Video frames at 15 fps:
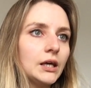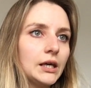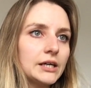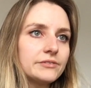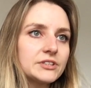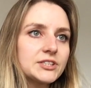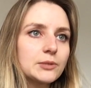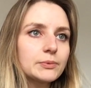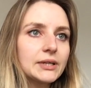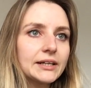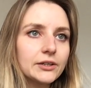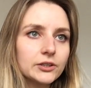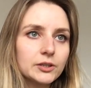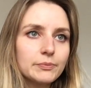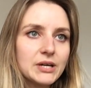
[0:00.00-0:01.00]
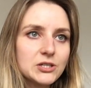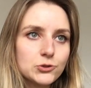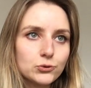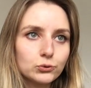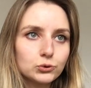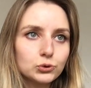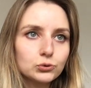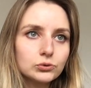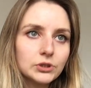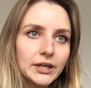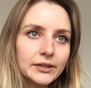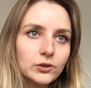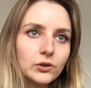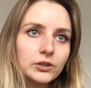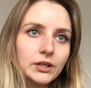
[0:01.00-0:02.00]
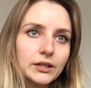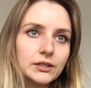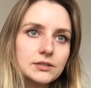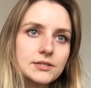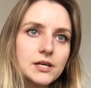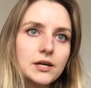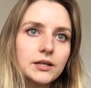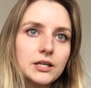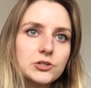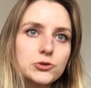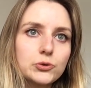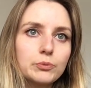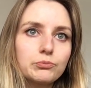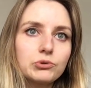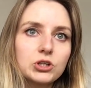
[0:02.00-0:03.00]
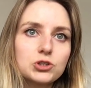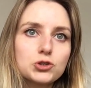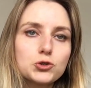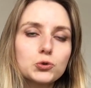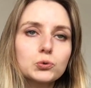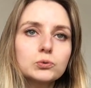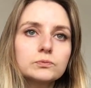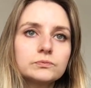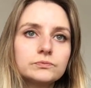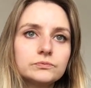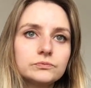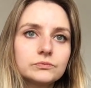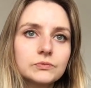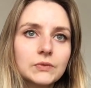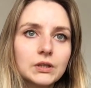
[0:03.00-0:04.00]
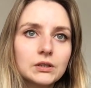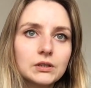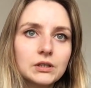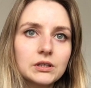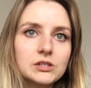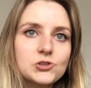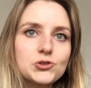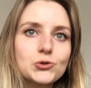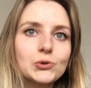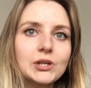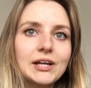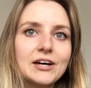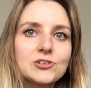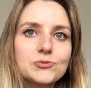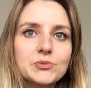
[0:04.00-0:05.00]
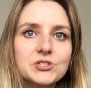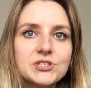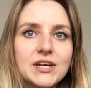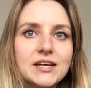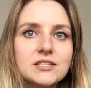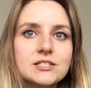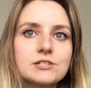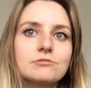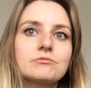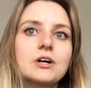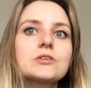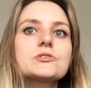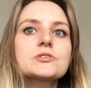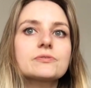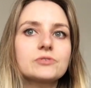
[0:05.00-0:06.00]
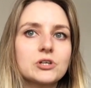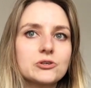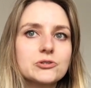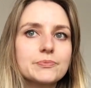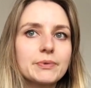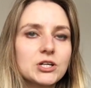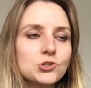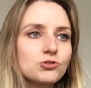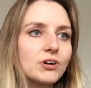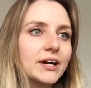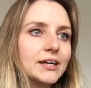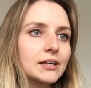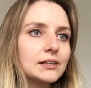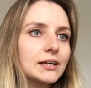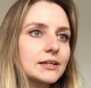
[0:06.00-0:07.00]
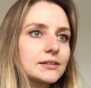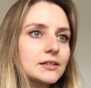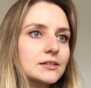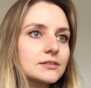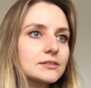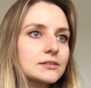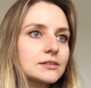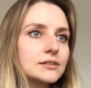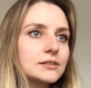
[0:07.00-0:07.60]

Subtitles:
If I double click on the pencil tool icon, I can turn it into a brush tool. And this tool allows me to enter runs of notes by dragging like this.